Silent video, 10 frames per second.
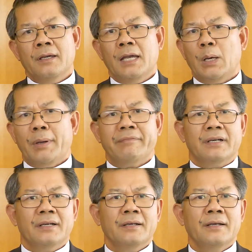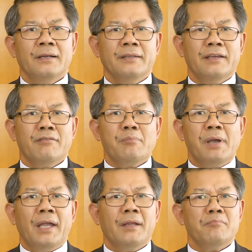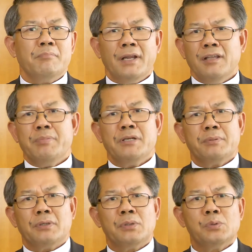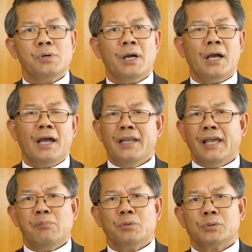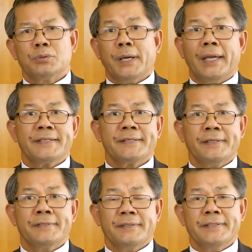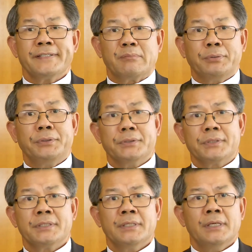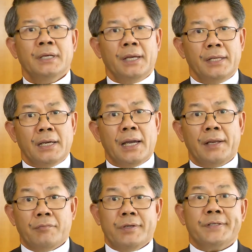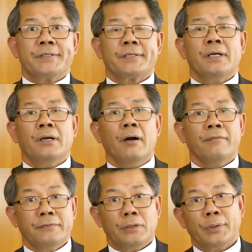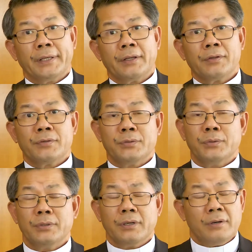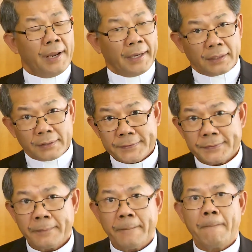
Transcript: However, there remain many people who are unable to access this support and are at risk of falling through the cracks.